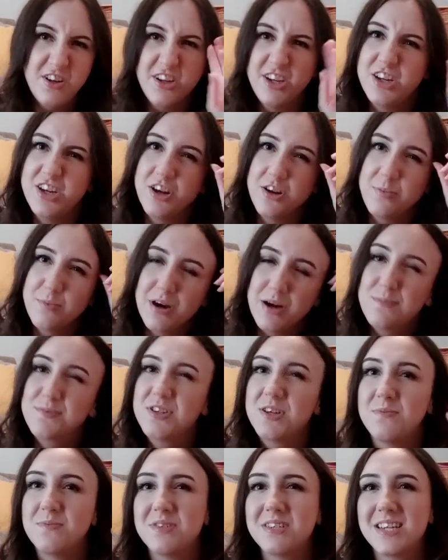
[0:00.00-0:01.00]
you know, perhaps
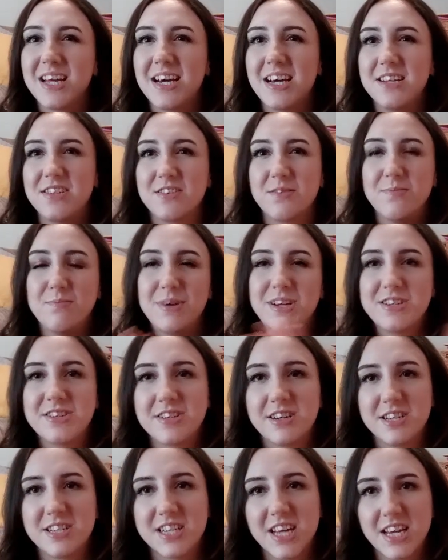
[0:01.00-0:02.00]
upstairs on
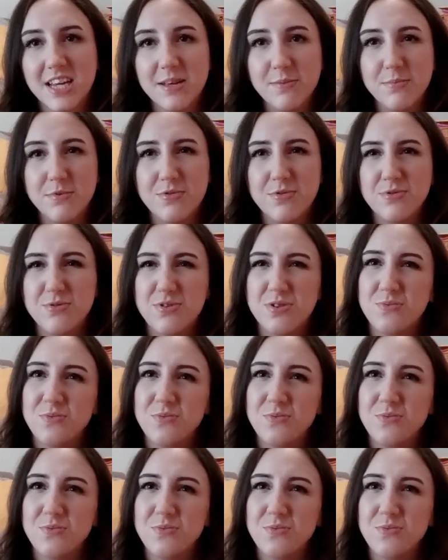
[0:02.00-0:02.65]
bedside tables